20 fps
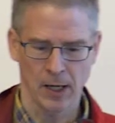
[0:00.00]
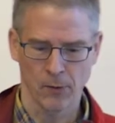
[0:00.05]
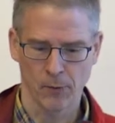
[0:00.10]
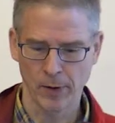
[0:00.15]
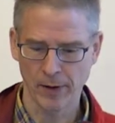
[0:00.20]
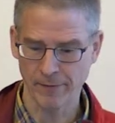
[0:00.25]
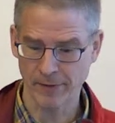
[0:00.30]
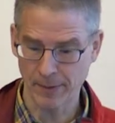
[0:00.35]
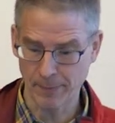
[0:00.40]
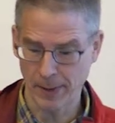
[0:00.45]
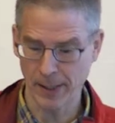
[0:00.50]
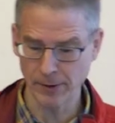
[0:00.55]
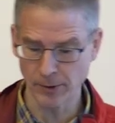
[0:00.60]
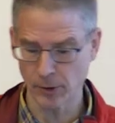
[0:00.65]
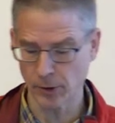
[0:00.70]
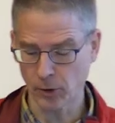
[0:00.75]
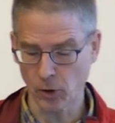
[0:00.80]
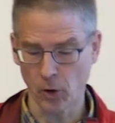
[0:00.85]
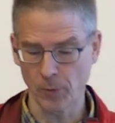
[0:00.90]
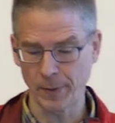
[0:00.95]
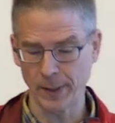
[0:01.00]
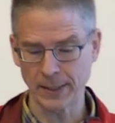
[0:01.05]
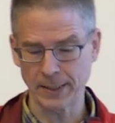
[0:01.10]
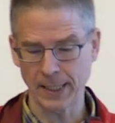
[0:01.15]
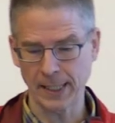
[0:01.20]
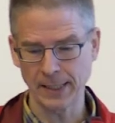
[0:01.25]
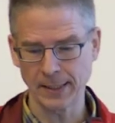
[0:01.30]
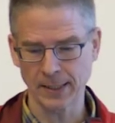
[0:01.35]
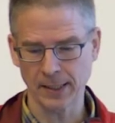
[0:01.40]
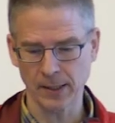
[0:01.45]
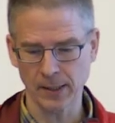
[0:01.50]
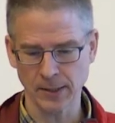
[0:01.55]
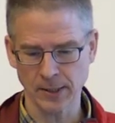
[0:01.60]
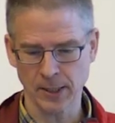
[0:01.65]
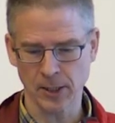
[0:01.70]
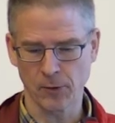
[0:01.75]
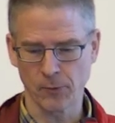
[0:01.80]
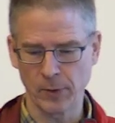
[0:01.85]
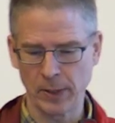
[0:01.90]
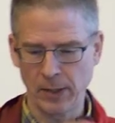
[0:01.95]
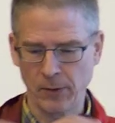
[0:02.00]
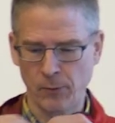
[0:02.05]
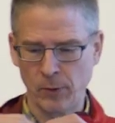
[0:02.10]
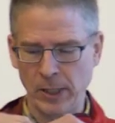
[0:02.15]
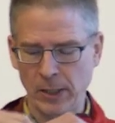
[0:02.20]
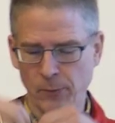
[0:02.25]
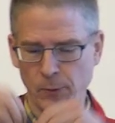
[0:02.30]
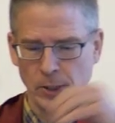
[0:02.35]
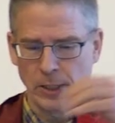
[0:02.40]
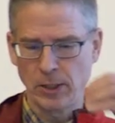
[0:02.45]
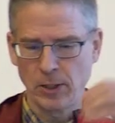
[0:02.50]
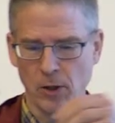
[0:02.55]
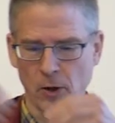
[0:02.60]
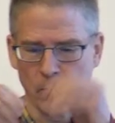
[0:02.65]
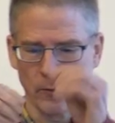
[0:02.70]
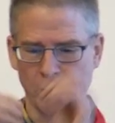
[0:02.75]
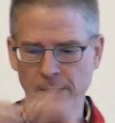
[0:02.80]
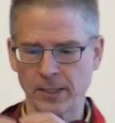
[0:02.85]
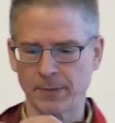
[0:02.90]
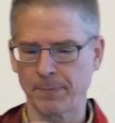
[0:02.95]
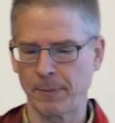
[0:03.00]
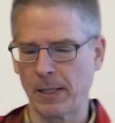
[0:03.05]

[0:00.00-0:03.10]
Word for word: We have the mesoscopic data, so we, we, we know this,